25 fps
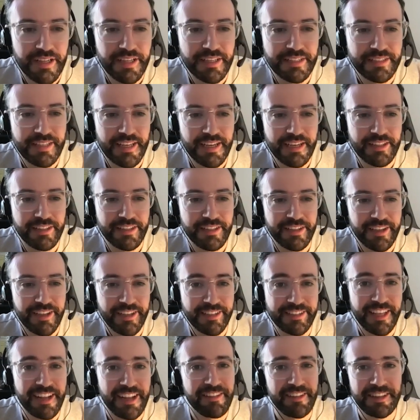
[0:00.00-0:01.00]
Exactly.
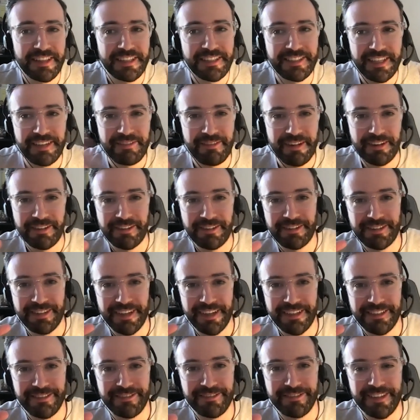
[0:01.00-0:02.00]
It's kind of like the same
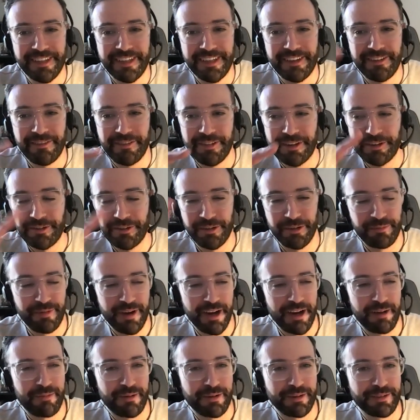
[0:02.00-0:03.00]
exercise of like when you do the
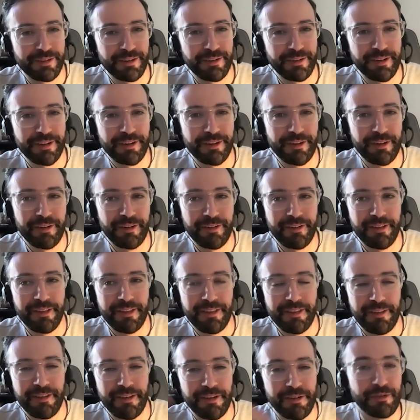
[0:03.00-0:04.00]
buyer persona, you don't
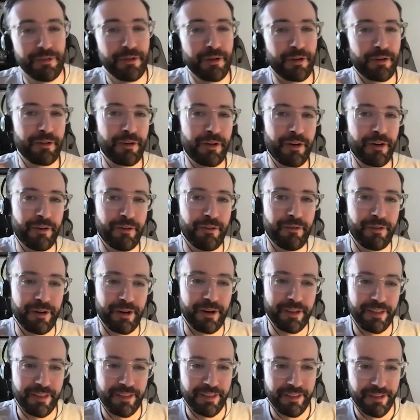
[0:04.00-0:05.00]
know
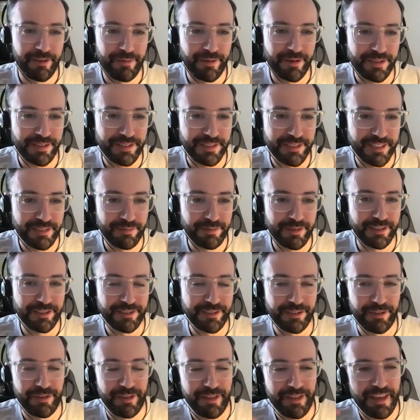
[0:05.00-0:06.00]
what the person is because
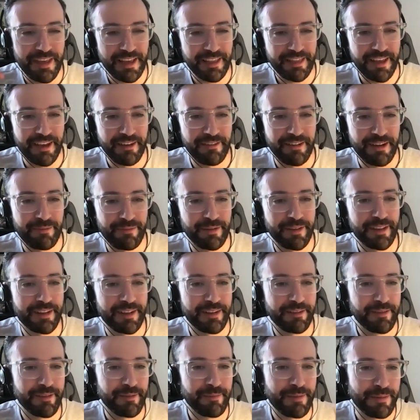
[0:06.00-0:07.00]
you don't think that way. But
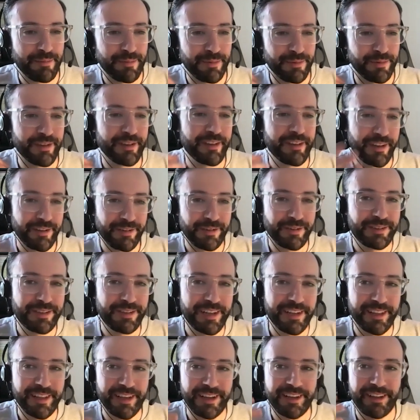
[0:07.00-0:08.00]
then the people that, like you
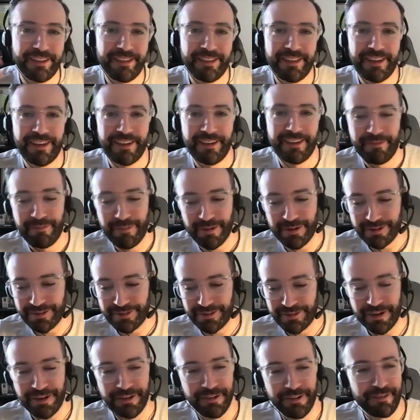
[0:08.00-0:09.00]
said, like the person
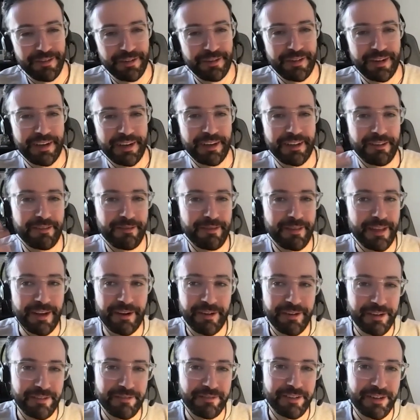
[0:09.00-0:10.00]
you're interviewing, they
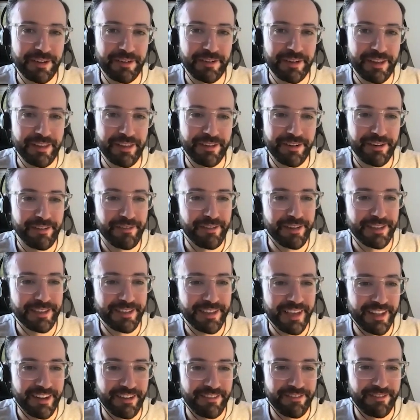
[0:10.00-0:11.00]
don't even know either what's
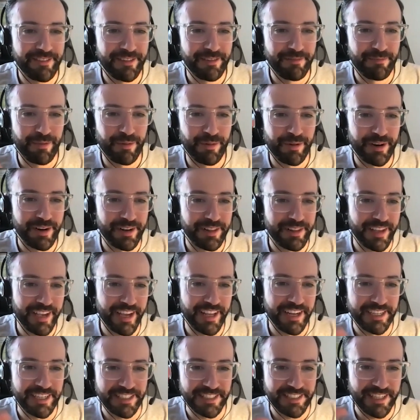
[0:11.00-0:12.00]
kind of important. They
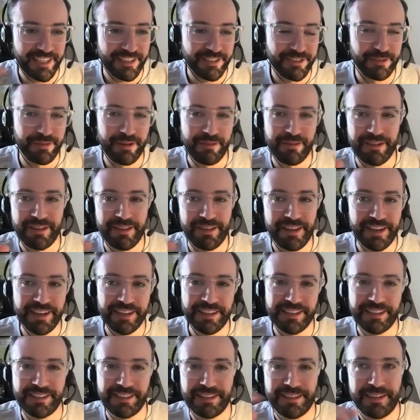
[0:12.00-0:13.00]
kind of just assume everything
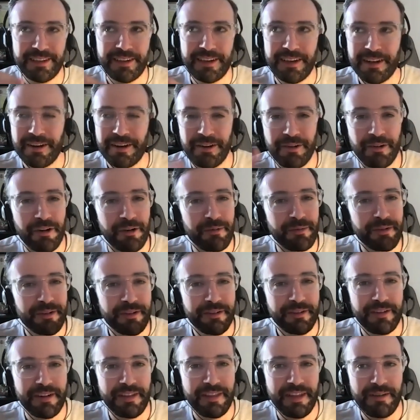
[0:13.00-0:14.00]
is
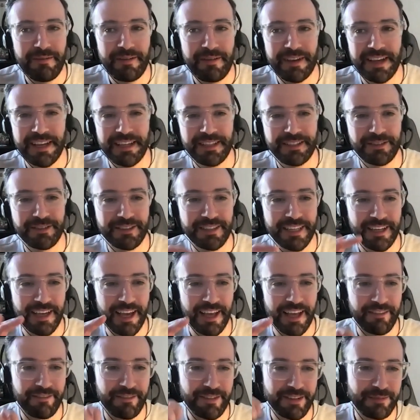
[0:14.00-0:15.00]
normal for them, I guess. So it's like
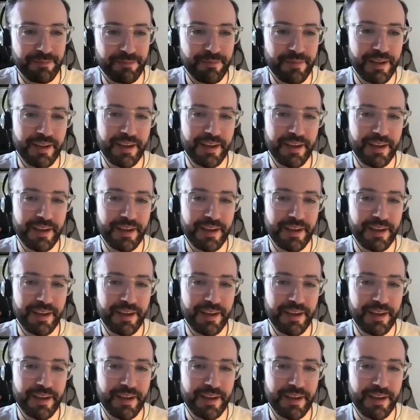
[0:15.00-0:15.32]
kind of just